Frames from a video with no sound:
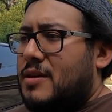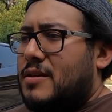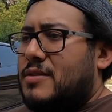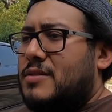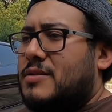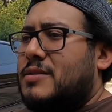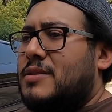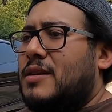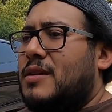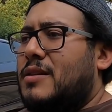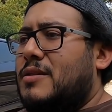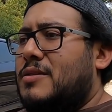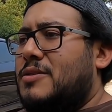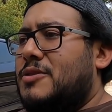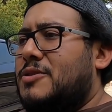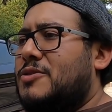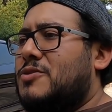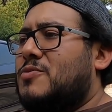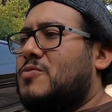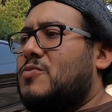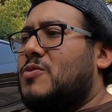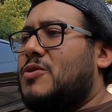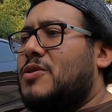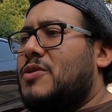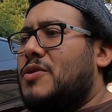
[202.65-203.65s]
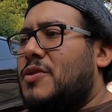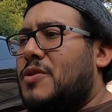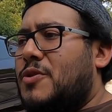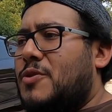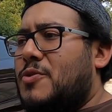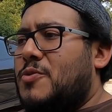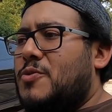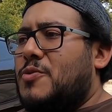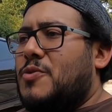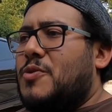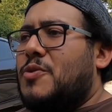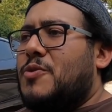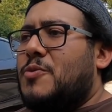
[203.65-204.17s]
cylinders 1
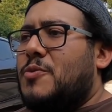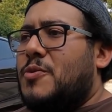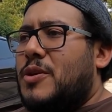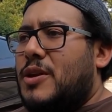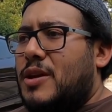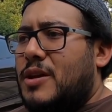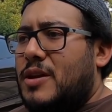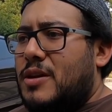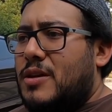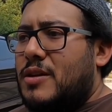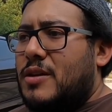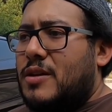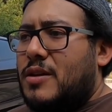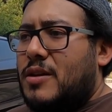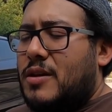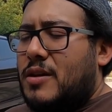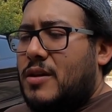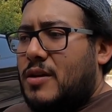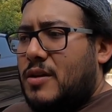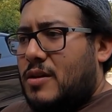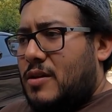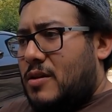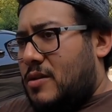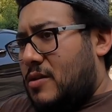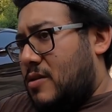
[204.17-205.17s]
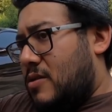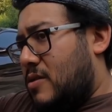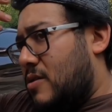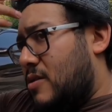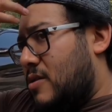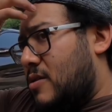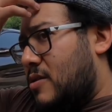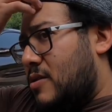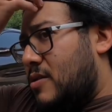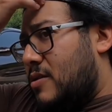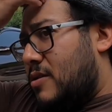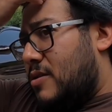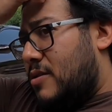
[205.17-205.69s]
through 3
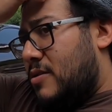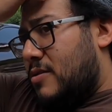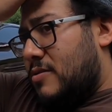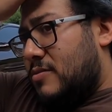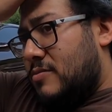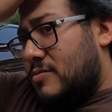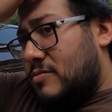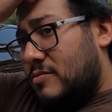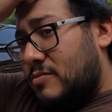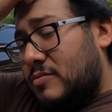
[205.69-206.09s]
are